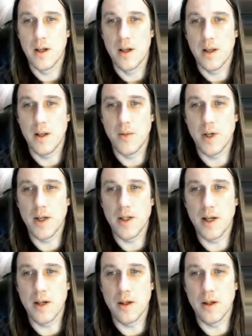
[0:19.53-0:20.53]
Then we can
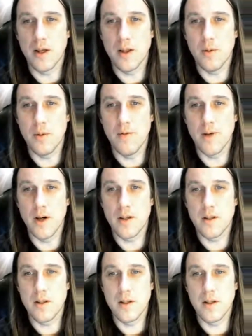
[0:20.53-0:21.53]
take a look at the
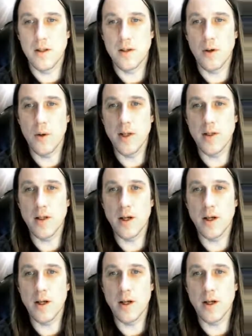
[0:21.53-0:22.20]
reverse. This coin's